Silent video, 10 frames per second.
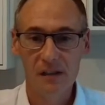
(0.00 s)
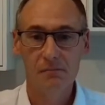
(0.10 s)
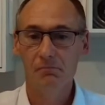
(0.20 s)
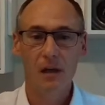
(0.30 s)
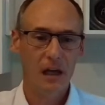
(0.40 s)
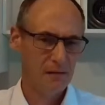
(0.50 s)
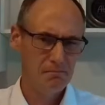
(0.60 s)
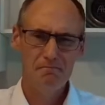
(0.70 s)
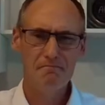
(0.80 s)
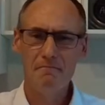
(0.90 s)
and like
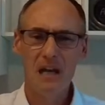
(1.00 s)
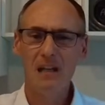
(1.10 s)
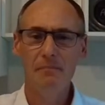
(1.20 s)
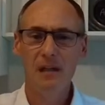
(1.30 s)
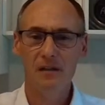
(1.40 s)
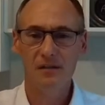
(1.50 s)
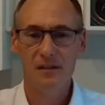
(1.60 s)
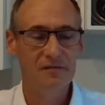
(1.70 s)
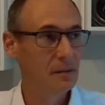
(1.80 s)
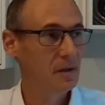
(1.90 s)
many millions
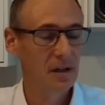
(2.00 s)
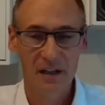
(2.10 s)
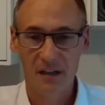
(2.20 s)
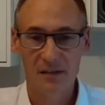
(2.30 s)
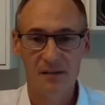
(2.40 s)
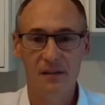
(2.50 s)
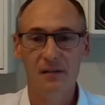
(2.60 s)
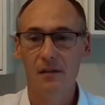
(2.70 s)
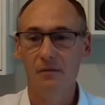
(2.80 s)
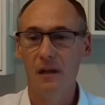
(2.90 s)
of Americans
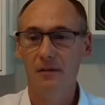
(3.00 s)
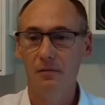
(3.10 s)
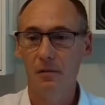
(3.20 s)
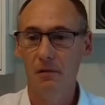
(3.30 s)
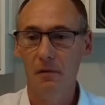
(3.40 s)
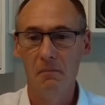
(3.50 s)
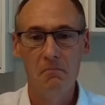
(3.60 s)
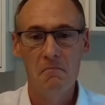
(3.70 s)
and around the world.